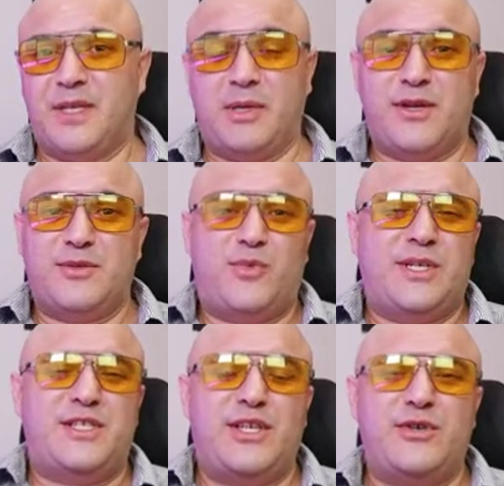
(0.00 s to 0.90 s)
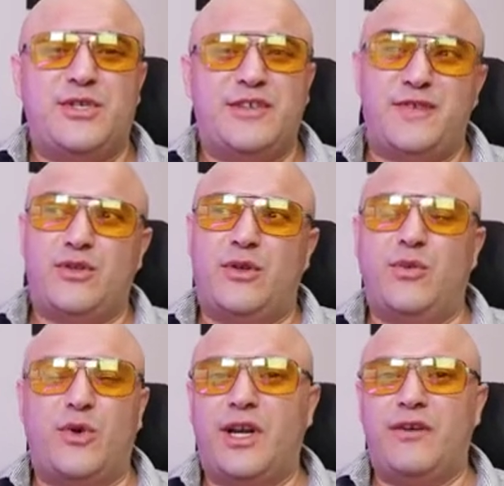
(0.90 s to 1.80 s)
Because what's the use if it's only
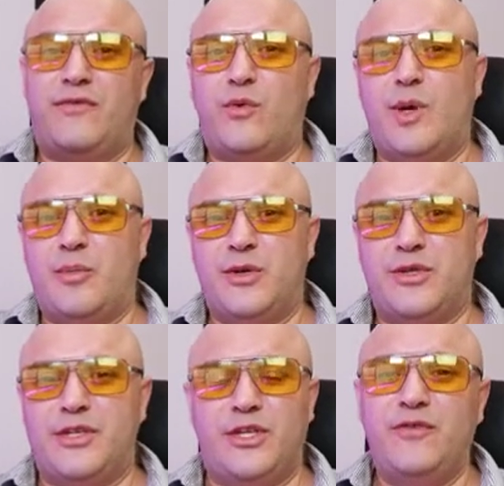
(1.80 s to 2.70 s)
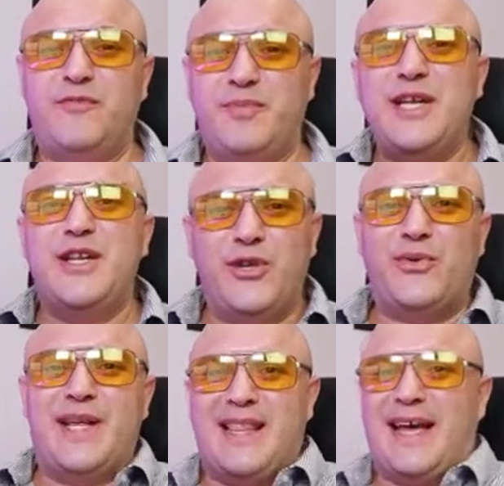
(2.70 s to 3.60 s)
working for one person? You've been
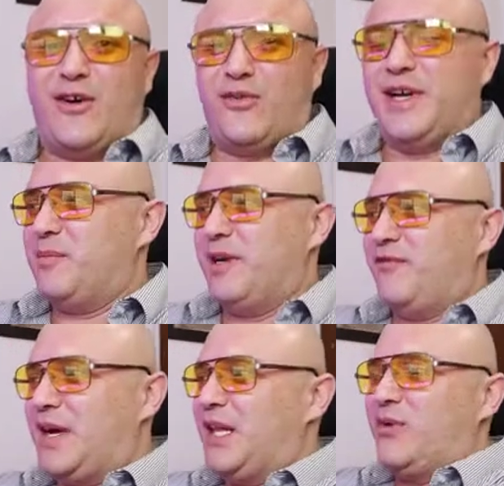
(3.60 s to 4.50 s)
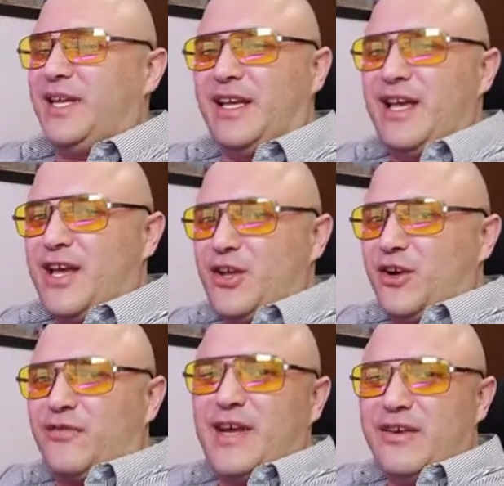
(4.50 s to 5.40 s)
doing that already by following
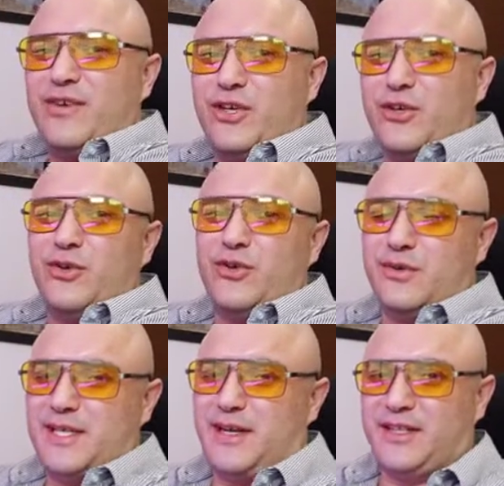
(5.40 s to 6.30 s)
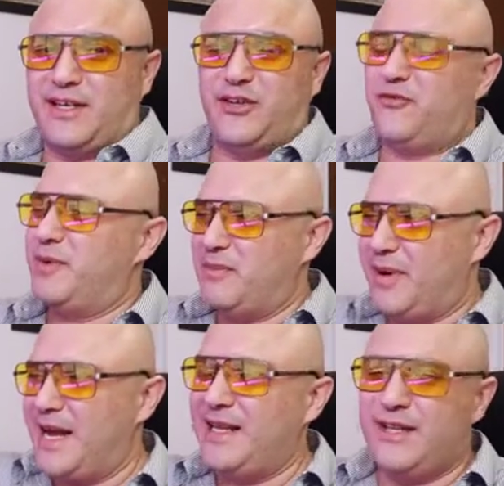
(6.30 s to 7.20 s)
your favorite gurus out there. You've been
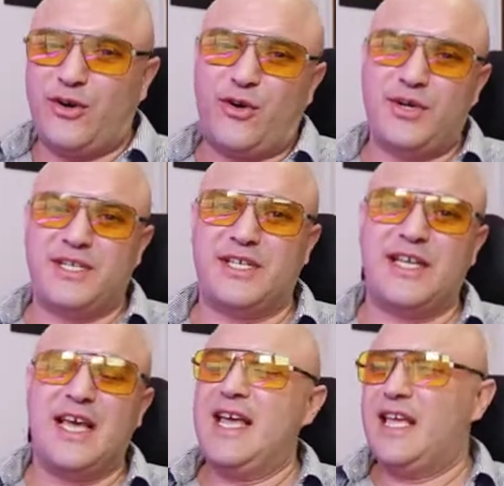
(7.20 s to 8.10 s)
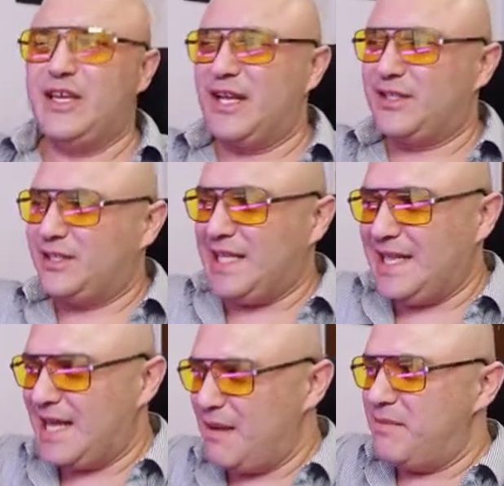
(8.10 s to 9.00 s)
buying their courses. You get to see
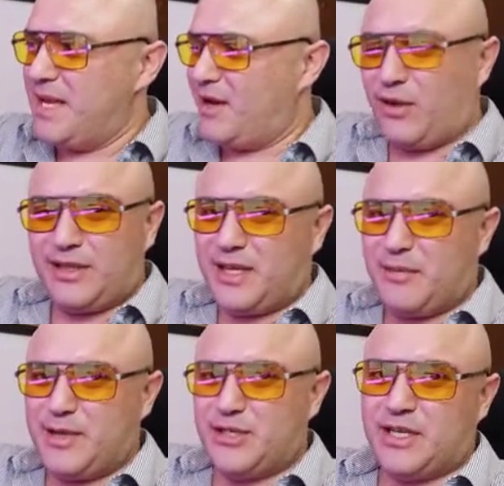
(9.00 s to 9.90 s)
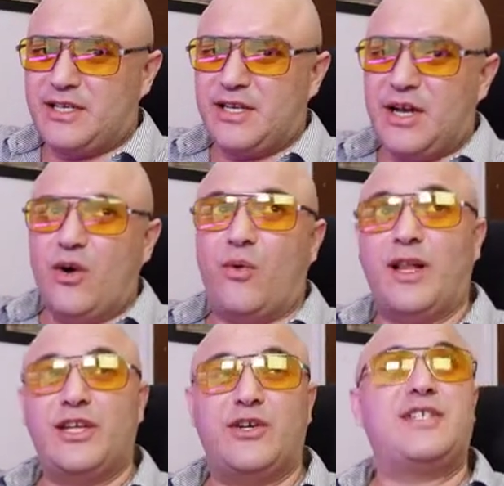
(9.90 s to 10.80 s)
them make all the commissions while you're